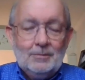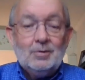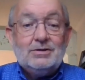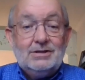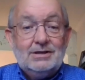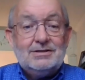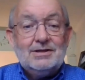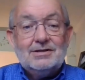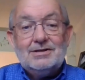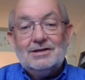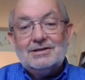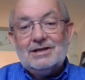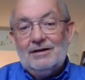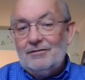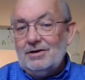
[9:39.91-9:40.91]
Well, Jesus
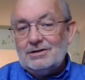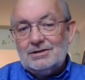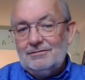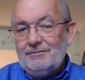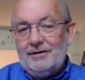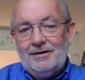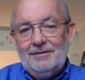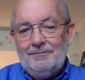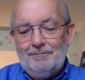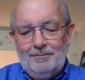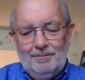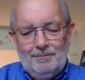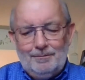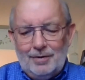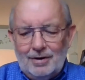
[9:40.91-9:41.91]
has given us the very
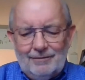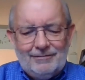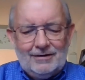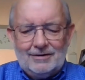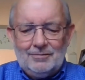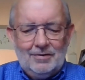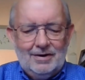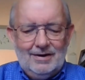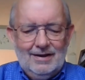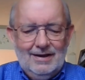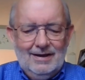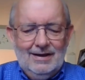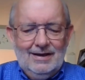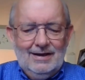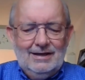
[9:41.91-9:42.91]
perfect one.
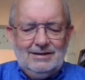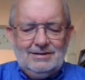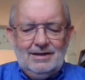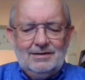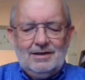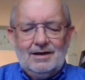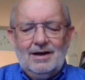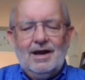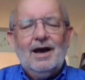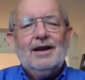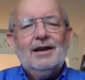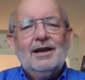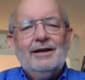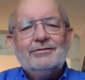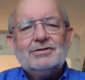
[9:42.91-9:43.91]
He said that
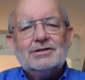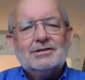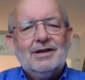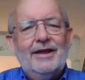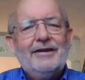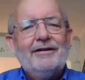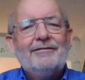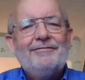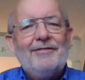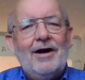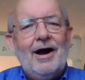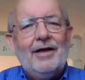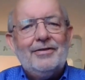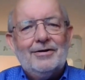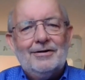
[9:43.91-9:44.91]
God loves us like a
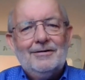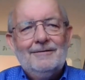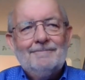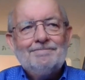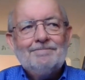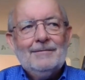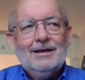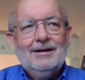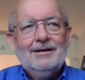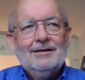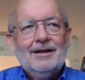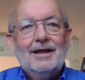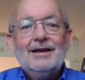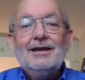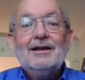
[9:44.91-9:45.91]
father,
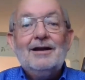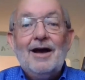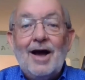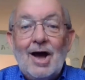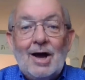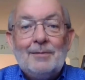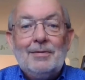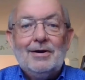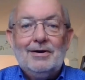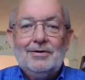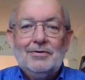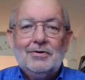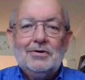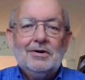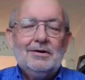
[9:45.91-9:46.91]
like an Abba
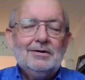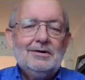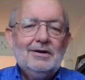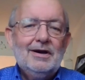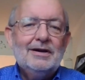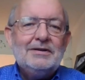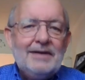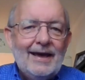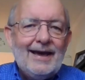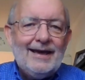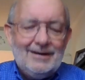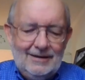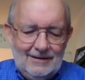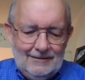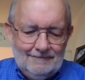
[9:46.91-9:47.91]
or a
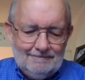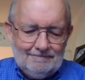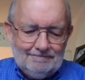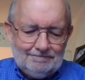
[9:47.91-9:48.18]
daddy.